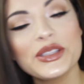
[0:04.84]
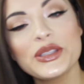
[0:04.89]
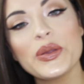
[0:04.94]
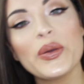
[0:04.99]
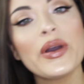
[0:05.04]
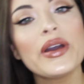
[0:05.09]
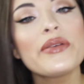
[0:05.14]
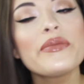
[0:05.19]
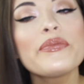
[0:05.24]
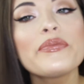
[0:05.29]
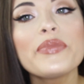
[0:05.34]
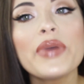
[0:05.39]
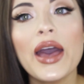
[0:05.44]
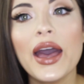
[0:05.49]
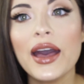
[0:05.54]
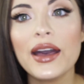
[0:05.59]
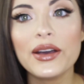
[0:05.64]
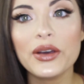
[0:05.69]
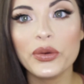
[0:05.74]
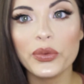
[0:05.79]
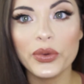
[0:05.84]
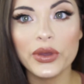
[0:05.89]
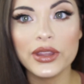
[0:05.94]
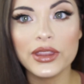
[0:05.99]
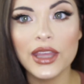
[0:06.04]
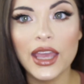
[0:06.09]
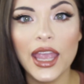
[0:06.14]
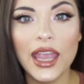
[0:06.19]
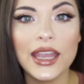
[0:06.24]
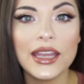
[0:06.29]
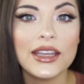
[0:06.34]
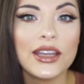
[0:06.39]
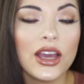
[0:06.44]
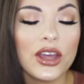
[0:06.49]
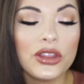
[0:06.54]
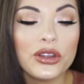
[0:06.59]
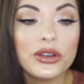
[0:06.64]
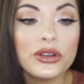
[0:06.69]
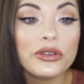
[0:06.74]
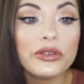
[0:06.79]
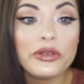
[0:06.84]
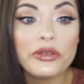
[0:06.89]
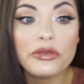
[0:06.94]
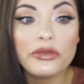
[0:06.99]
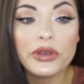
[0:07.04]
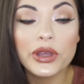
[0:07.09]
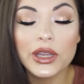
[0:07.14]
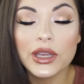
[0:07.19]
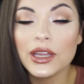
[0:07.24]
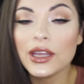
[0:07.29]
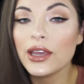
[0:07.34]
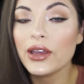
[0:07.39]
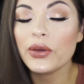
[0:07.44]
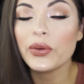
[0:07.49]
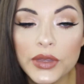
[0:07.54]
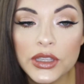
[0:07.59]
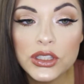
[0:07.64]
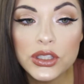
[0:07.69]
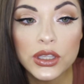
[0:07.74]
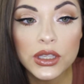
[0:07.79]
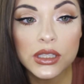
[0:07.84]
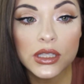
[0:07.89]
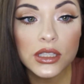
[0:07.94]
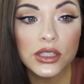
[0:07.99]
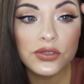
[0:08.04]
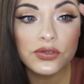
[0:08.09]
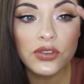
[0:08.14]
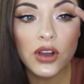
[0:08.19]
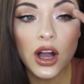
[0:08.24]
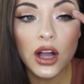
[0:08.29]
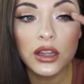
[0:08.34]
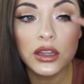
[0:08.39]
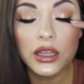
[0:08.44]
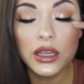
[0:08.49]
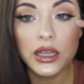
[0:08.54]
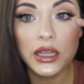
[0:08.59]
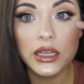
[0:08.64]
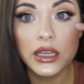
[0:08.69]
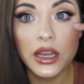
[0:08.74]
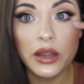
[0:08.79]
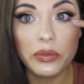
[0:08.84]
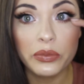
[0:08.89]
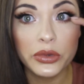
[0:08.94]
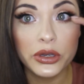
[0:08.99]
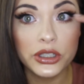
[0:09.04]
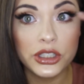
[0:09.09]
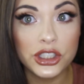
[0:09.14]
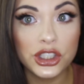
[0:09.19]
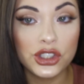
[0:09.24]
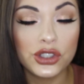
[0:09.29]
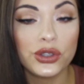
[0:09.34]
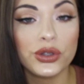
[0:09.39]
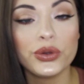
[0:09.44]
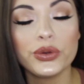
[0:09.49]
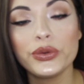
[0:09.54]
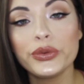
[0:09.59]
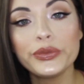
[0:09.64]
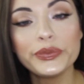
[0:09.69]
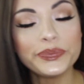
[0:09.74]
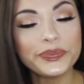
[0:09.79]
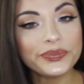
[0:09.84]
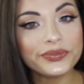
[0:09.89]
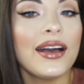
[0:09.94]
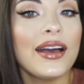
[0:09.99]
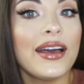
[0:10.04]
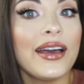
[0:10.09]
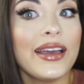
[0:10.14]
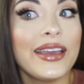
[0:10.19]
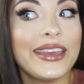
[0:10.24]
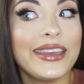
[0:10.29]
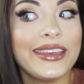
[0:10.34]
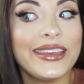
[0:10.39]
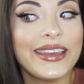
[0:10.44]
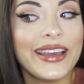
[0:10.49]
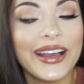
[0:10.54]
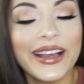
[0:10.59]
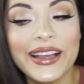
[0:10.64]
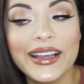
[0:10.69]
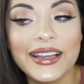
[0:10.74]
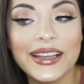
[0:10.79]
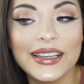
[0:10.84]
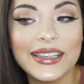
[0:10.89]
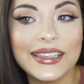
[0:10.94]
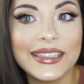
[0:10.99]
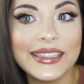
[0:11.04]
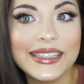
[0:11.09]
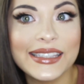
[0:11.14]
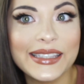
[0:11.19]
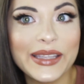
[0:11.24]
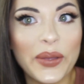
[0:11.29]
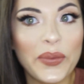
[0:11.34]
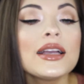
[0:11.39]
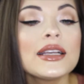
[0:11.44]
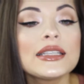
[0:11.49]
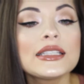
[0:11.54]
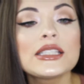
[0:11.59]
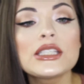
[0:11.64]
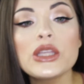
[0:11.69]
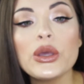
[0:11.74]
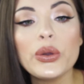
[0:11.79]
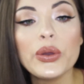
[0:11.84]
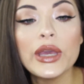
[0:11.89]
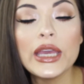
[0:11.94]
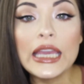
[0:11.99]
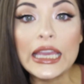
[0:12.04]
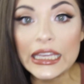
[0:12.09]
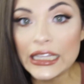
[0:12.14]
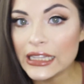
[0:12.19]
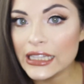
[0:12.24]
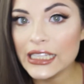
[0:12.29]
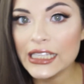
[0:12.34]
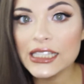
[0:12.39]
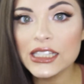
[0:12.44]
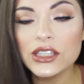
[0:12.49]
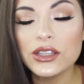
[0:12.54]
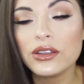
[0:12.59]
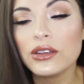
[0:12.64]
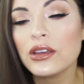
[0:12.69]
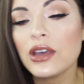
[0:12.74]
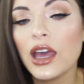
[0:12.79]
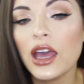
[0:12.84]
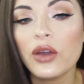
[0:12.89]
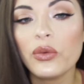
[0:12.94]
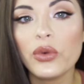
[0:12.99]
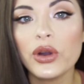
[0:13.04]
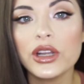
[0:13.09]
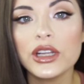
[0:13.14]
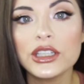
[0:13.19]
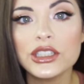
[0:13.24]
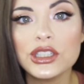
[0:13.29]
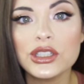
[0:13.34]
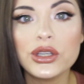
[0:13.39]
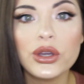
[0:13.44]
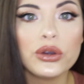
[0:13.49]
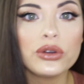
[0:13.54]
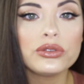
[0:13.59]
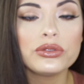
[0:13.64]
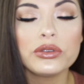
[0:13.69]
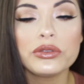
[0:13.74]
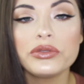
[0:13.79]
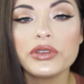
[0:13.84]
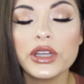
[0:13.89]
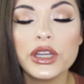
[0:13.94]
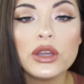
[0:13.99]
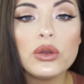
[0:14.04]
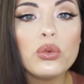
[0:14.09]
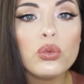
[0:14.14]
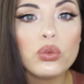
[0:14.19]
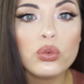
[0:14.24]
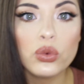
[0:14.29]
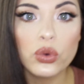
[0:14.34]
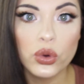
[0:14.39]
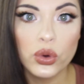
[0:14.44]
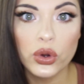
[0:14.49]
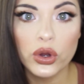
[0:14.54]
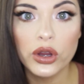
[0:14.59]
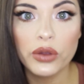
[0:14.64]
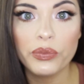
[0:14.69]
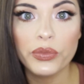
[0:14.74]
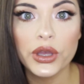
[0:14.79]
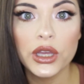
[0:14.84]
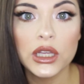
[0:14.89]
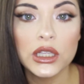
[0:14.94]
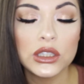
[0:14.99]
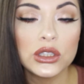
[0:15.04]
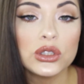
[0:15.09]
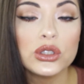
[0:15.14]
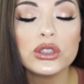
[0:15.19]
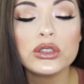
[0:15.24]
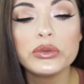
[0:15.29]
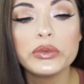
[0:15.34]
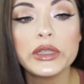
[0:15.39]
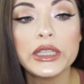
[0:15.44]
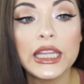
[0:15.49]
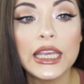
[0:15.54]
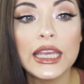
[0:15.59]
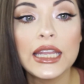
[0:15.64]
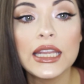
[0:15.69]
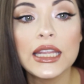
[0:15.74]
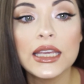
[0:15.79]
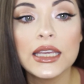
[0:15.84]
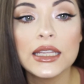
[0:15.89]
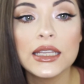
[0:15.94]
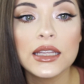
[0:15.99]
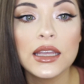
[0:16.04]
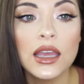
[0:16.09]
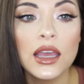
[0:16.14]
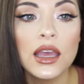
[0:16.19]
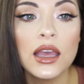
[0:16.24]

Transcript: so I'm back with another video. So this is fall look number 2. Yes. So in this look, I wanted to go for very warm, illuminated